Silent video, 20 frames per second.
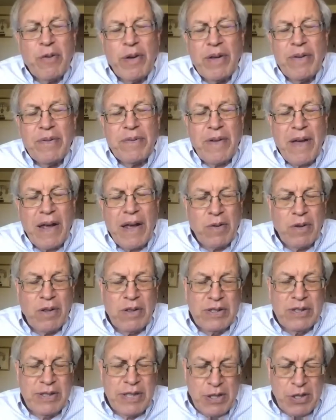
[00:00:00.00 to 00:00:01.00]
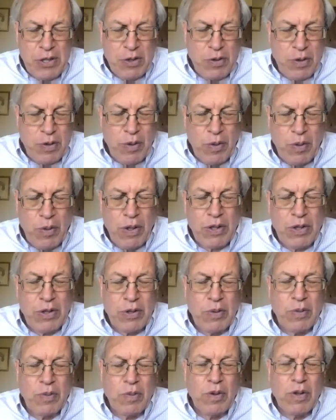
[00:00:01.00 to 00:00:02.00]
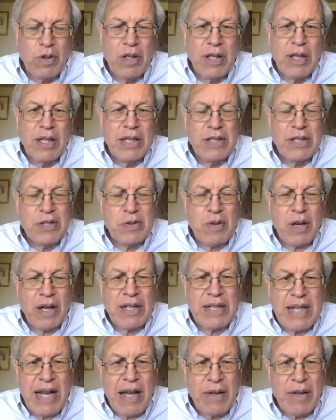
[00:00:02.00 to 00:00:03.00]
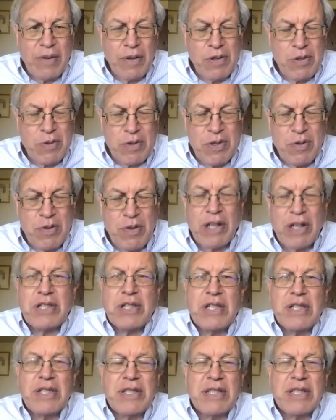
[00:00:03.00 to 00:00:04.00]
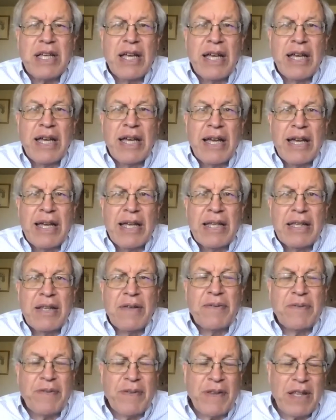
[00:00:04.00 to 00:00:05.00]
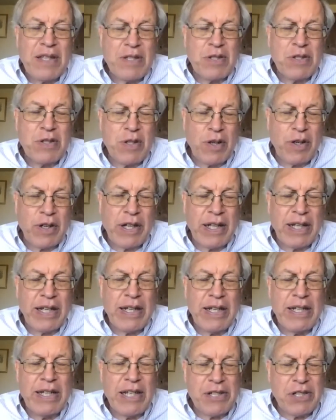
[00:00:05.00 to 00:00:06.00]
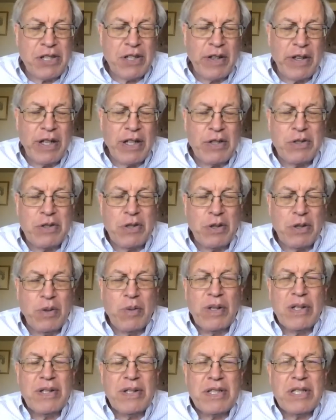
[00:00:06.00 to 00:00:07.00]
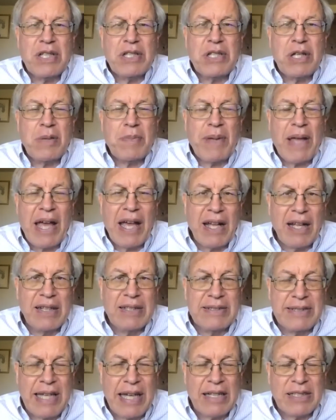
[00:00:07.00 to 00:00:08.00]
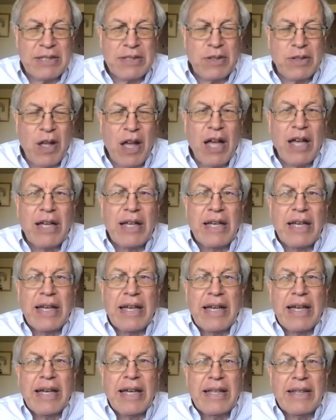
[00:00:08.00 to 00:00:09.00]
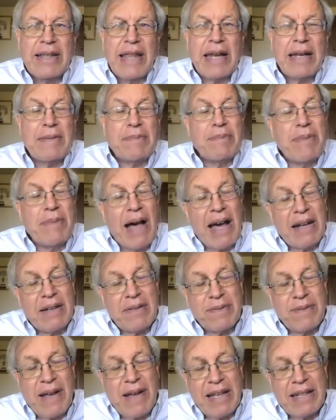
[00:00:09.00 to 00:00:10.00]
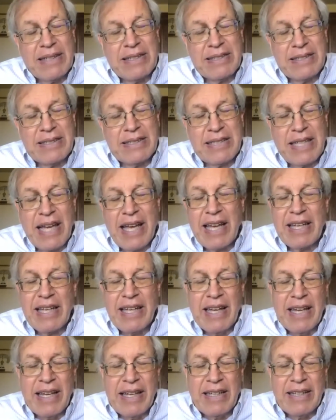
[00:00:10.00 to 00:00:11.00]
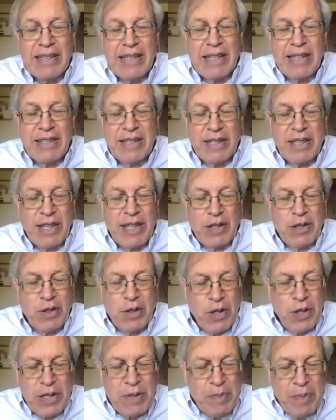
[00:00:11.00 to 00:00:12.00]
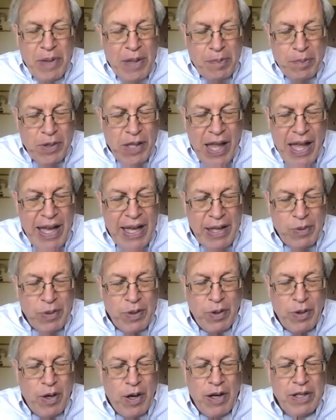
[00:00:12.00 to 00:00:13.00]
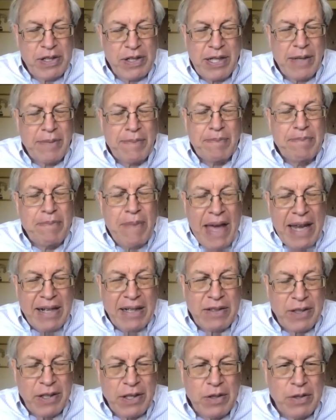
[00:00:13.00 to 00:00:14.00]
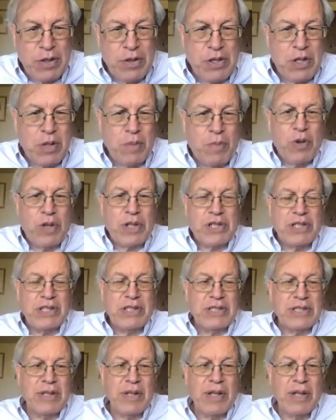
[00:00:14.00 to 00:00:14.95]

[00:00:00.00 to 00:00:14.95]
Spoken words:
federal district court to rule has struck down those restrictions. The Fifth Circuit initially in a 2-1 decision upheld Texas law. Then it modified it to say that it couldn't be applied with regard to medically induced abortions.